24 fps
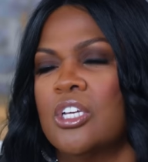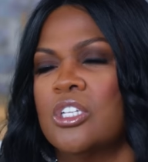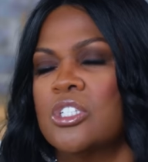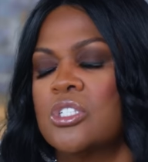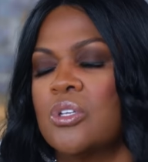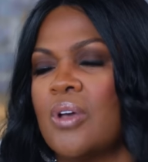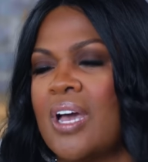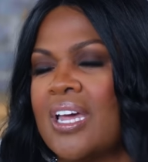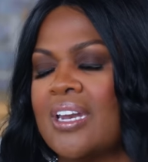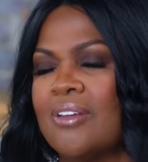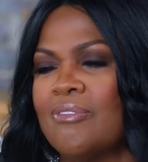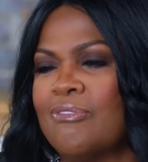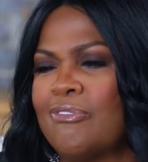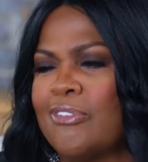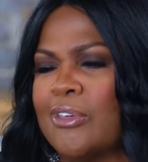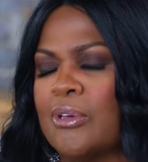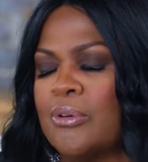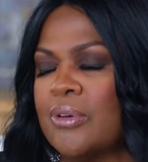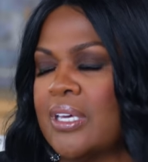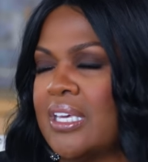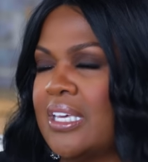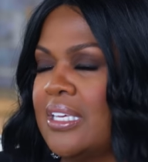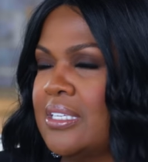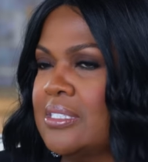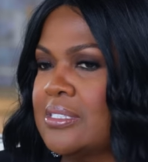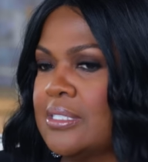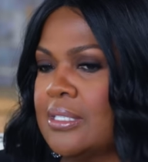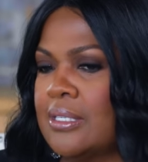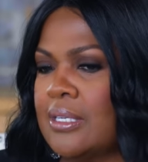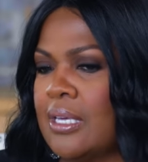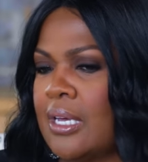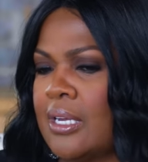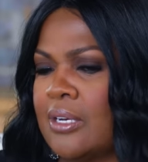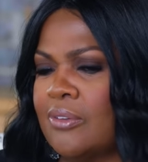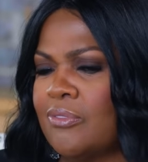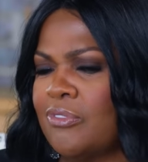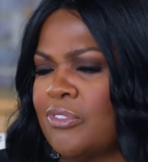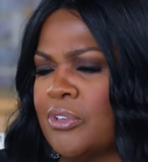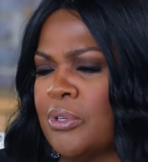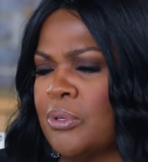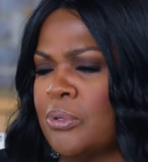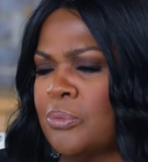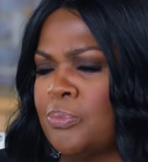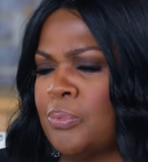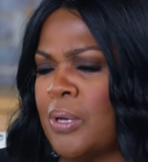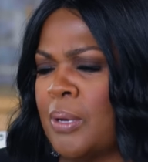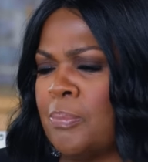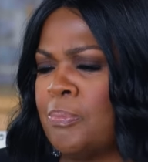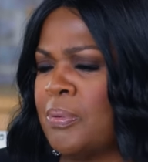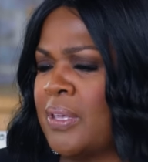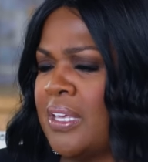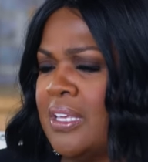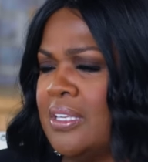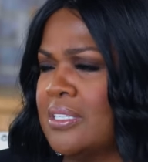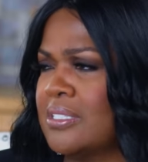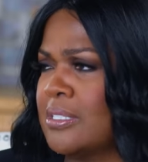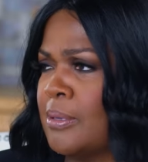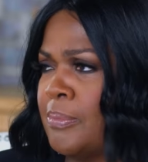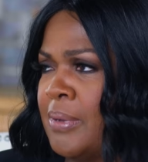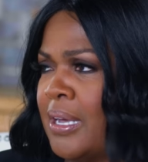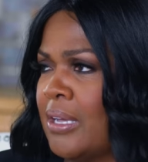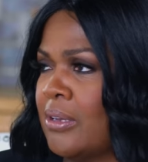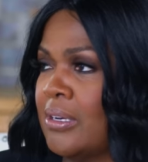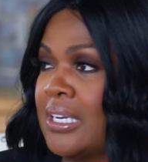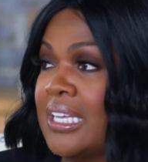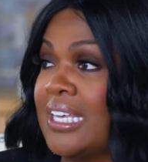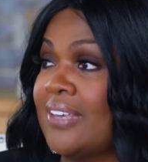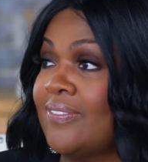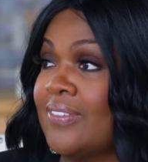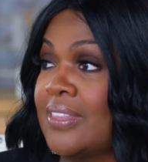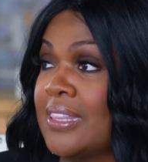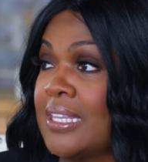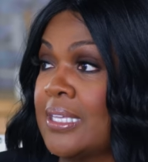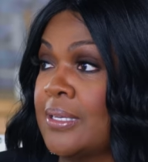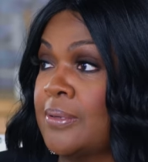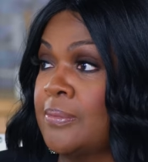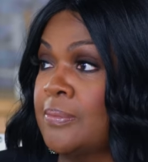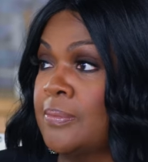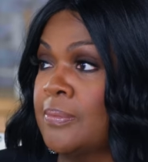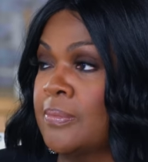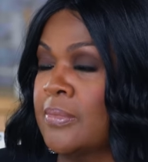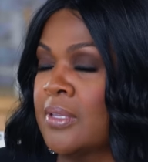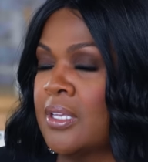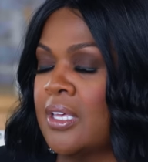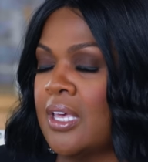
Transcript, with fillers: So I didn't feel easy. I didn't feel a peace about leaving them.